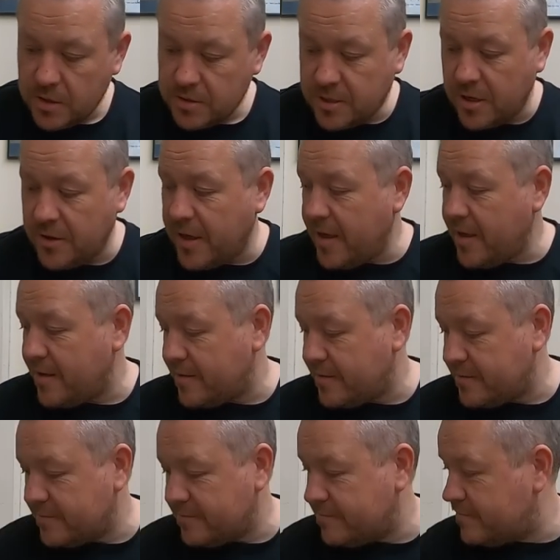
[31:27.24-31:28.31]
So yeah,
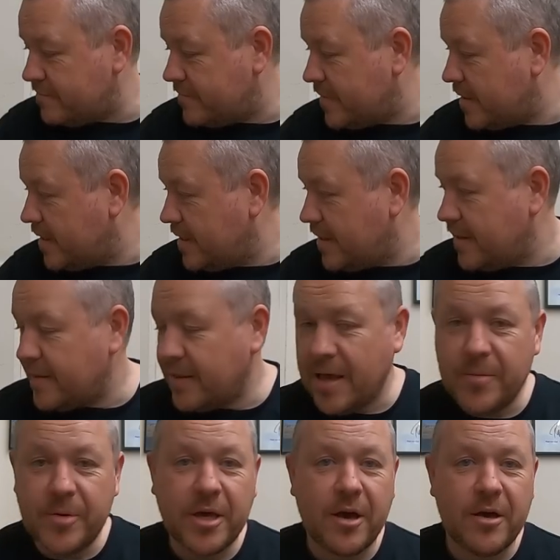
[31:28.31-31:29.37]

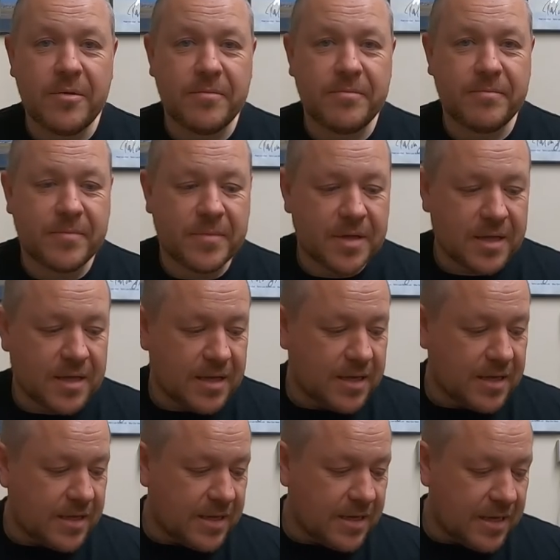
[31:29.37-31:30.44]
there we go.
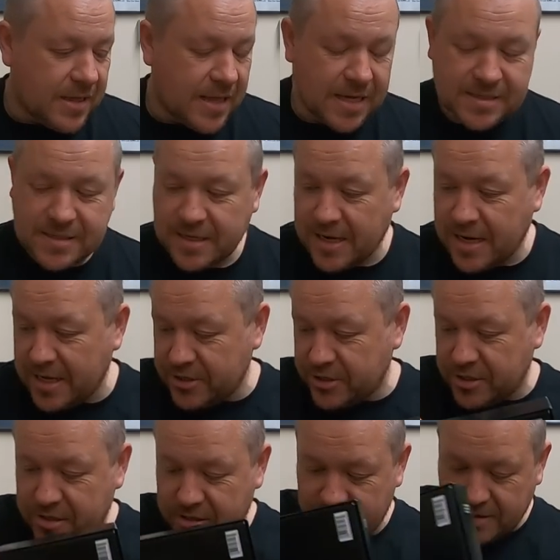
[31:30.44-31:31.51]
That's the
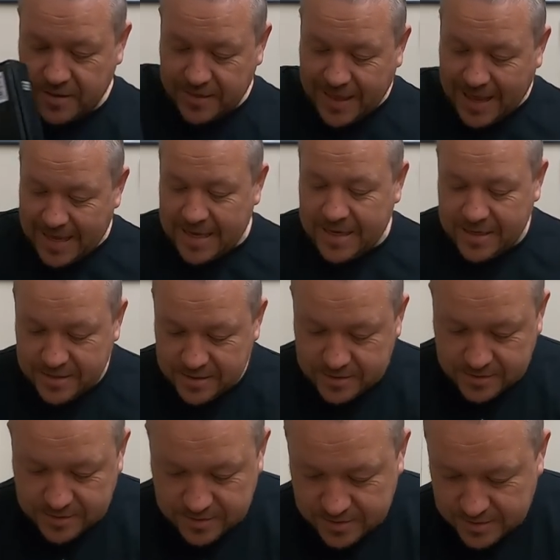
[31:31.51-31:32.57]
collection. That
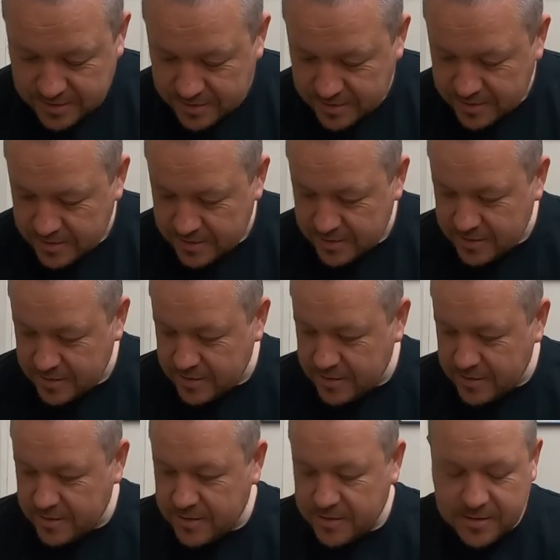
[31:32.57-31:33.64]
is,
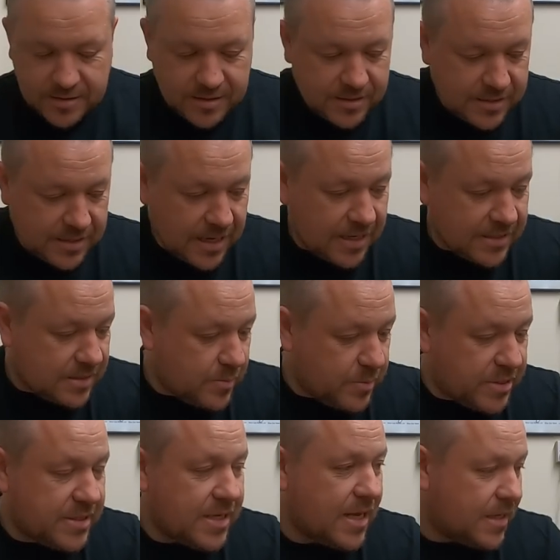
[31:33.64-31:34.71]
it has to be
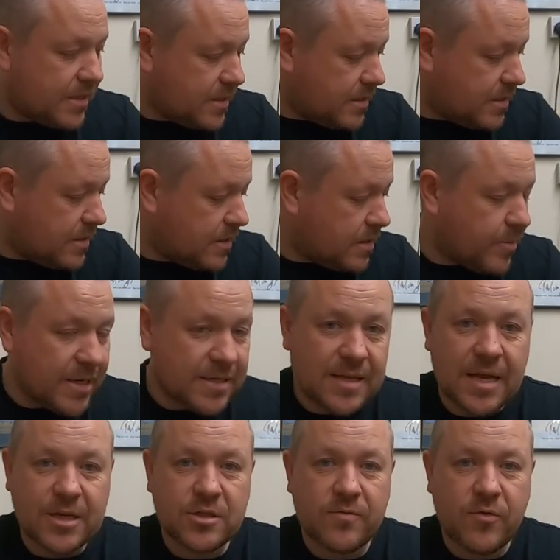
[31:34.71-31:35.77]
said, the best
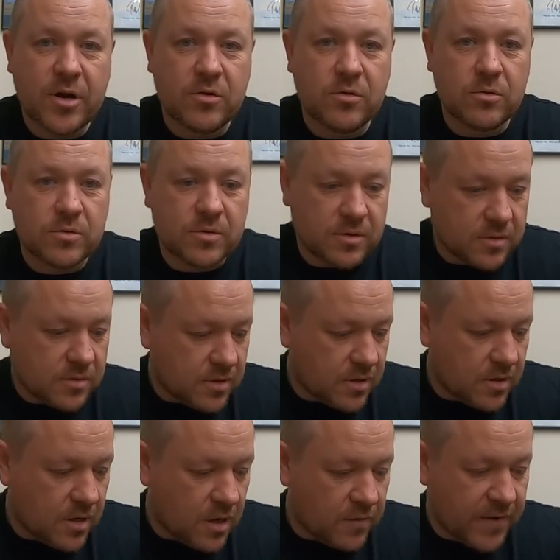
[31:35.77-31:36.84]
collection of records
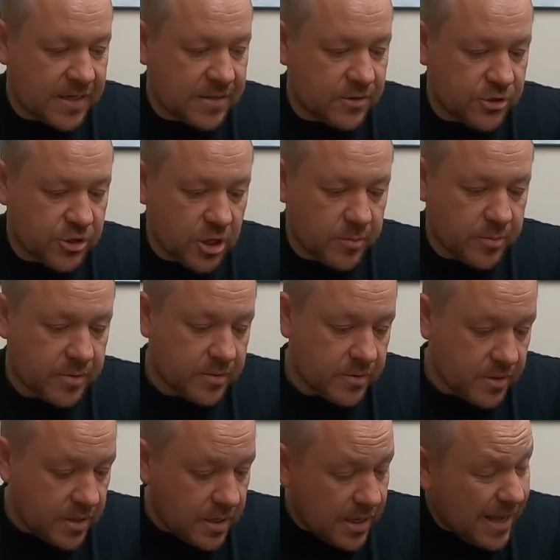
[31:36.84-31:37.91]
I've had in the shop.
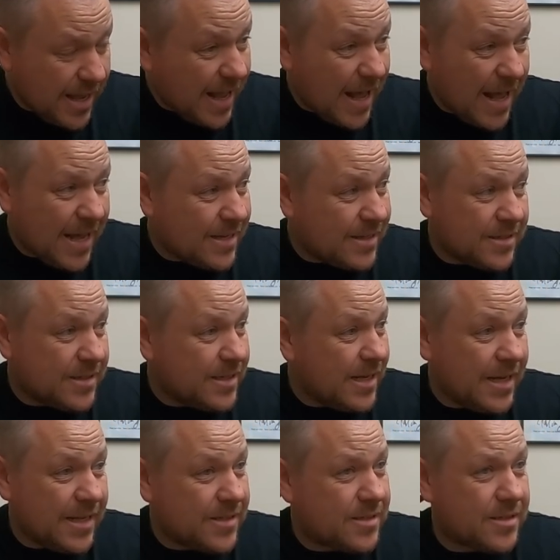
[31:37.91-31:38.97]
And
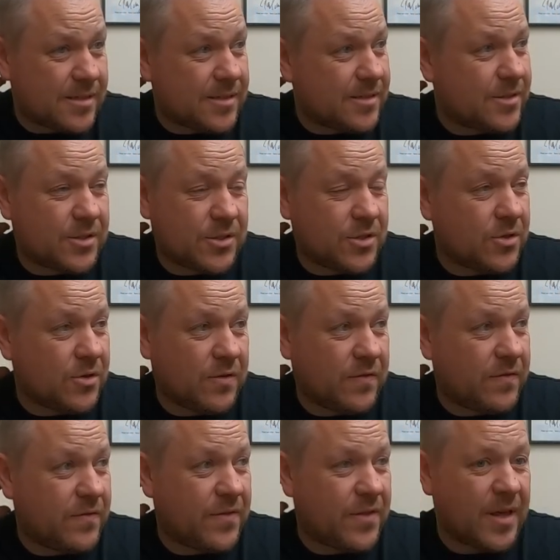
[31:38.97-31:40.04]
it's
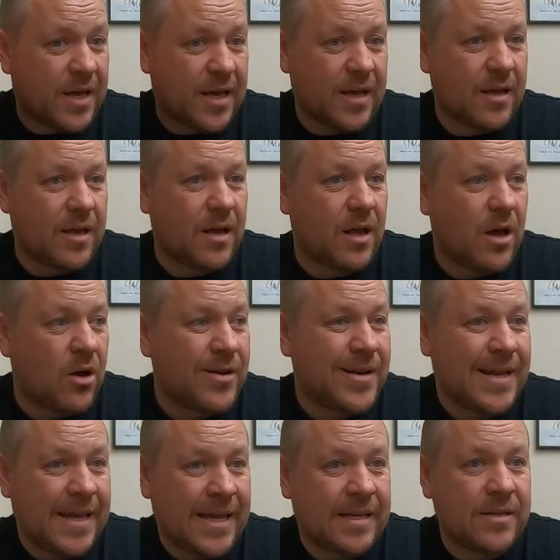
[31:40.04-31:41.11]
stuff that I
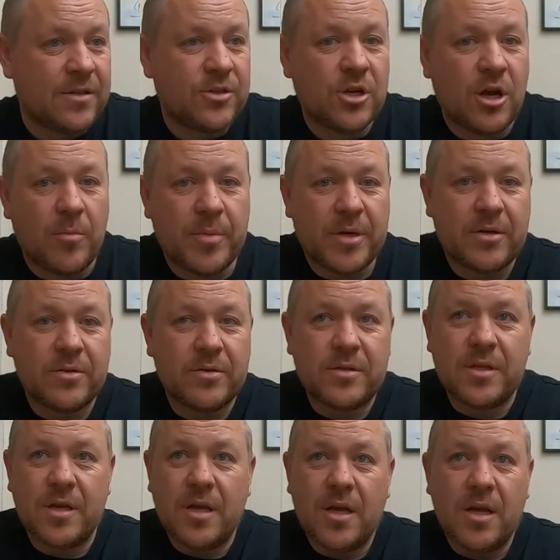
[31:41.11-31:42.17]
need in the shop,
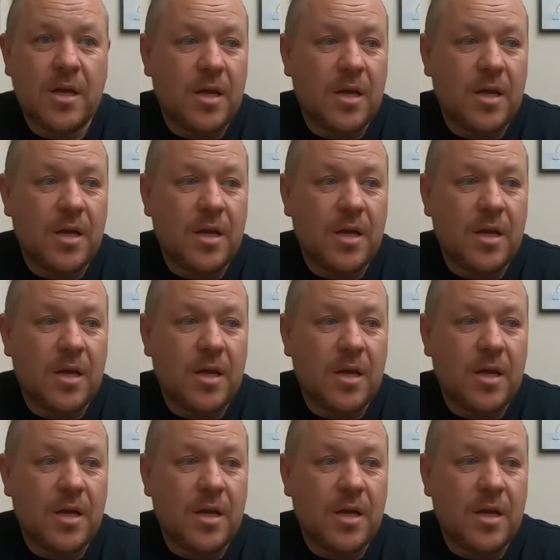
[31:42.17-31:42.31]
because